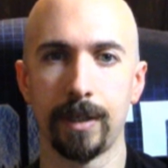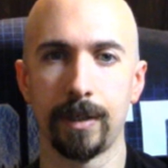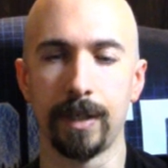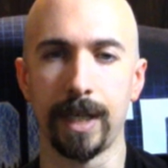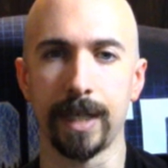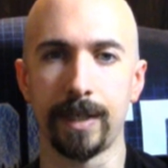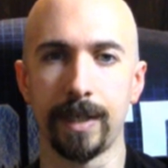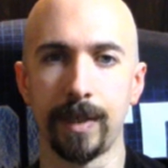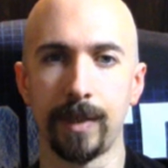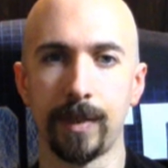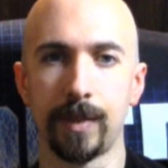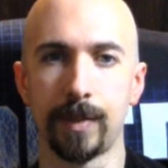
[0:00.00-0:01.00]
like
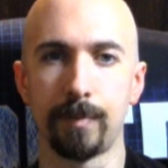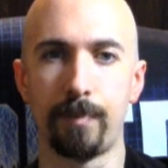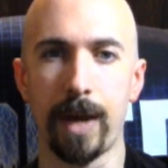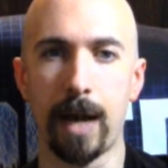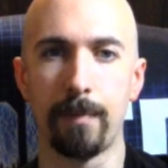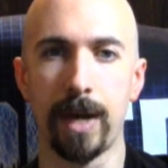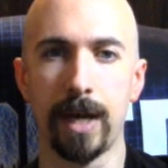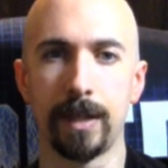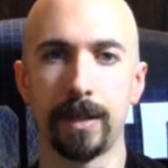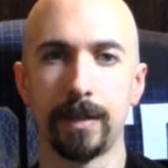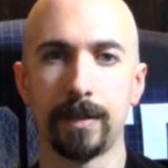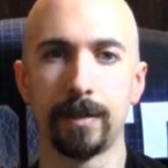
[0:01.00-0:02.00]
these
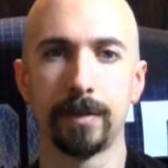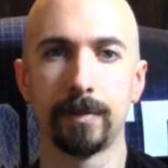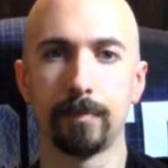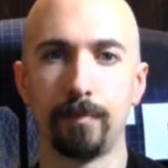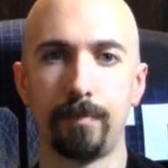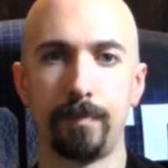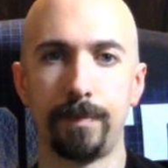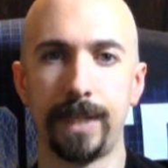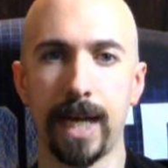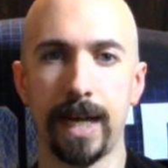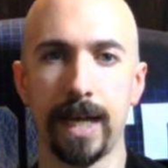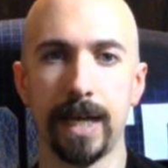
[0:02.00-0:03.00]
Batman,
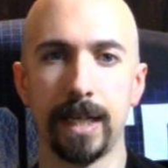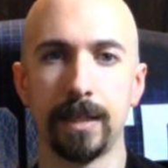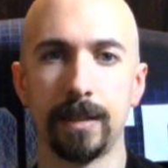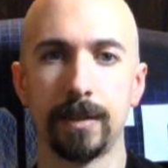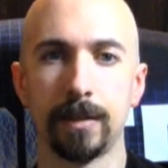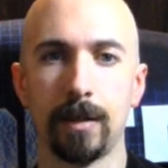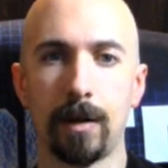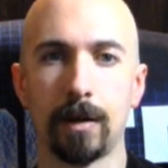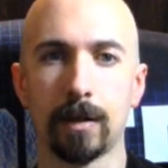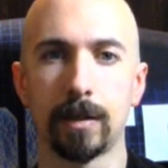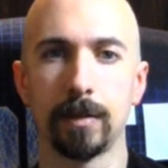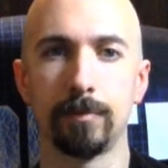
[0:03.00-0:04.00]
Dead End,
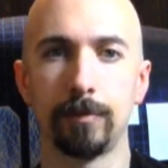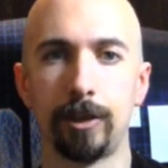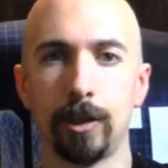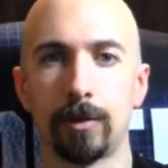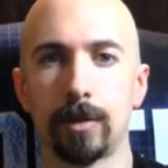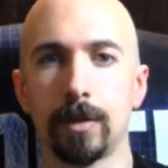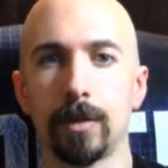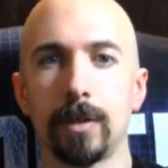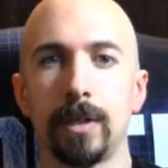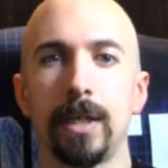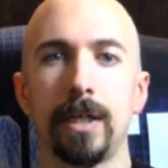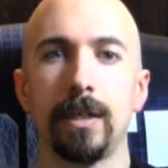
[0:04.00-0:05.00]
Arkham, Joker.
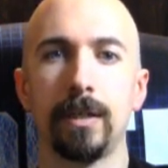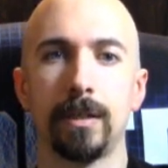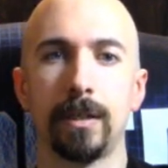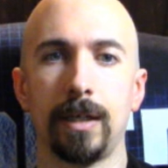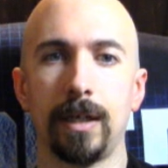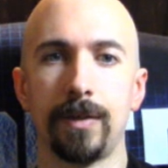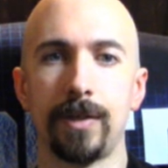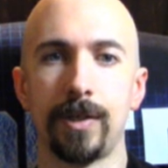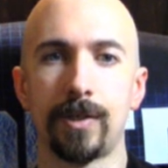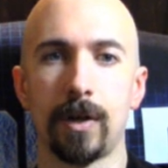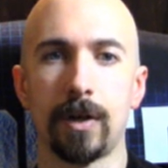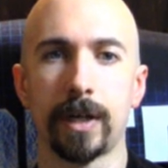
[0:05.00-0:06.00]

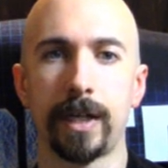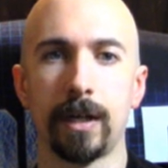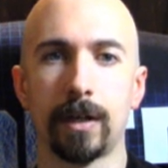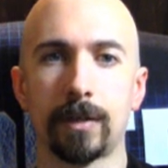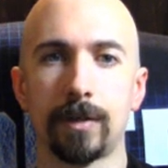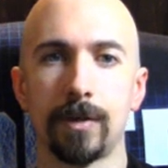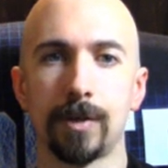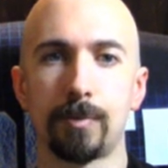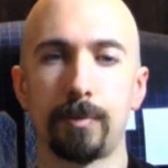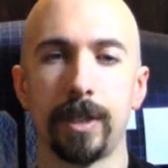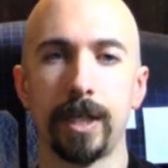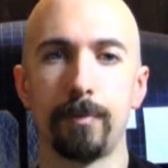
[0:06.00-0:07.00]
These are characters
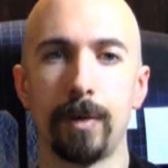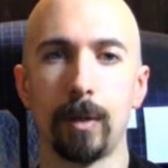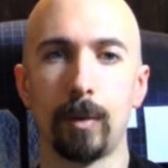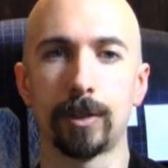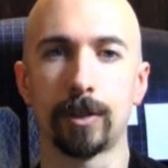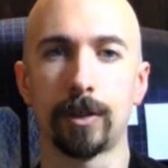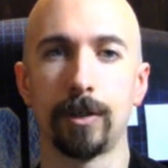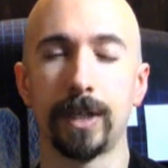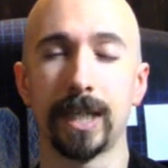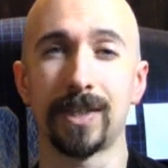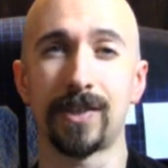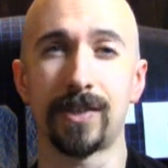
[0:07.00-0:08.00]
played by Walter
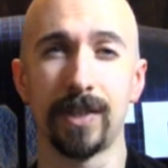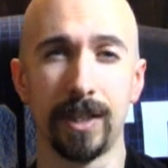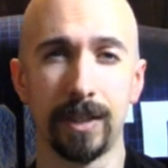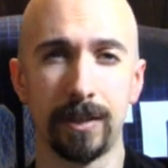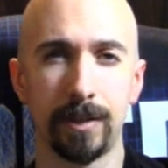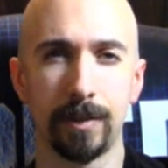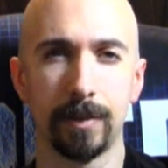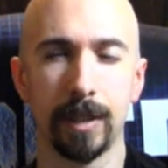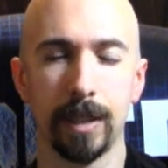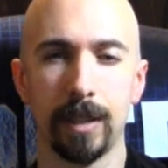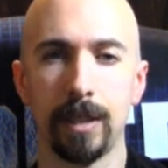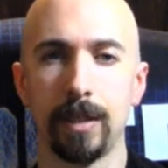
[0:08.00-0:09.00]
Koenig's son,
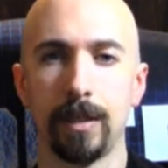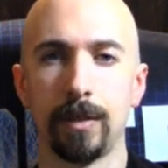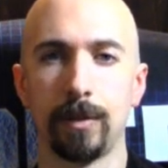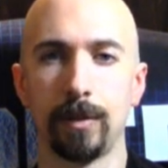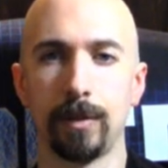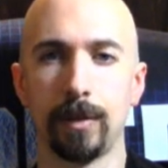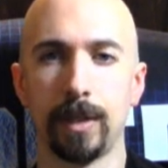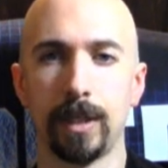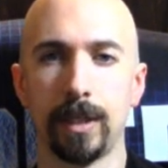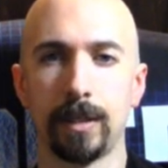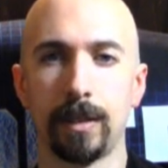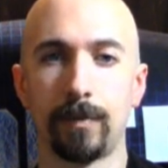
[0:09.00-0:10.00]
who
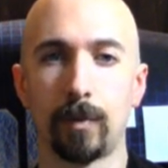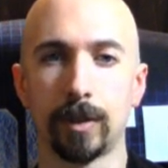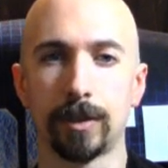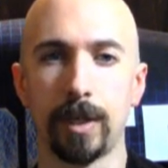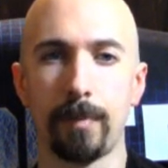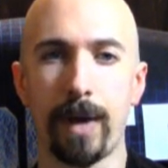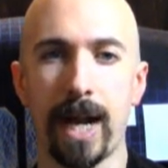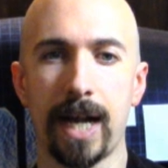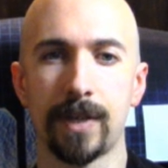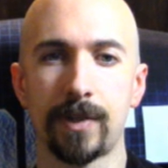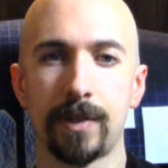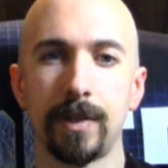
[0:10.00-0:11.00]
unfortunately
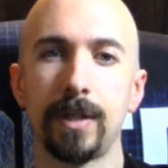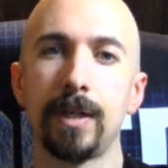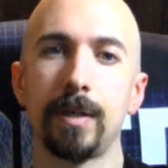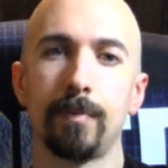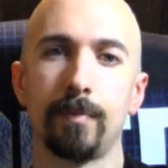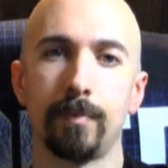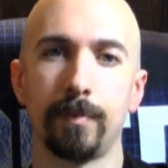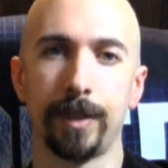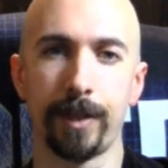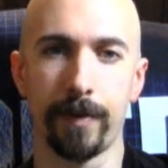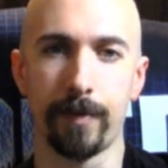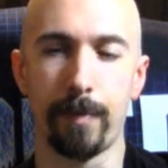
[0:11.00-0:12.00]
passed. Then
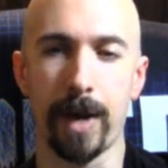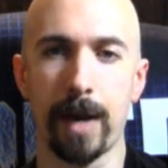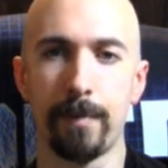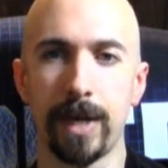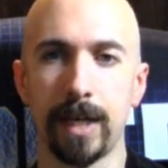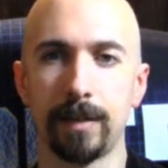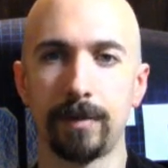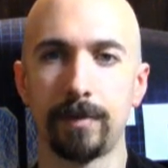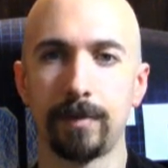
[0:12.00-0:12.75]
you have the Batman.